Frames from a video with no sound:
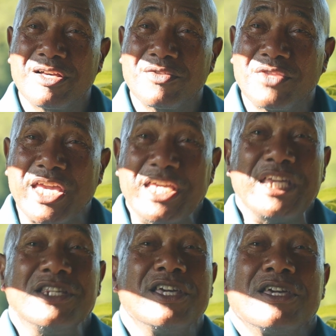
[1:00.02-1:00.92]
they
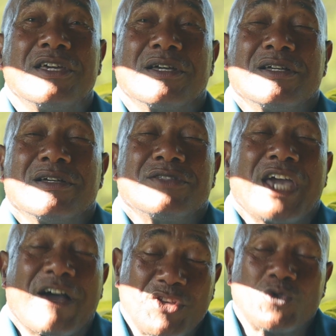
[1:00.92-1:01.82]
eat they
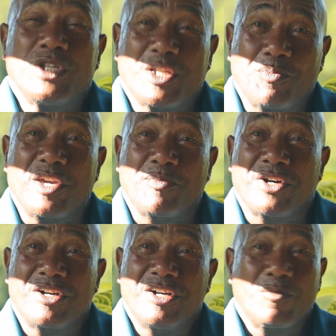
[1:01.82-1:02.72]
have the sweetie
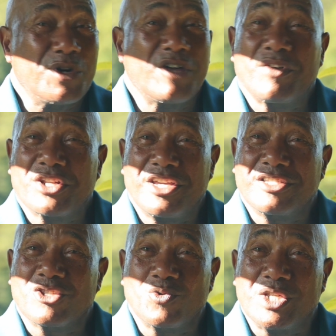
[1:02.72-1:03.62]
paper, but never
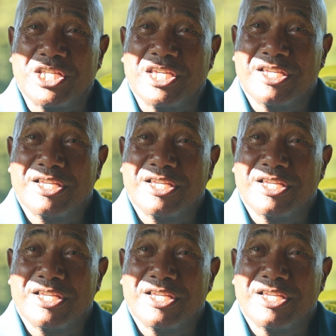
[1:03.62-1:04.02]
taste the sweetie.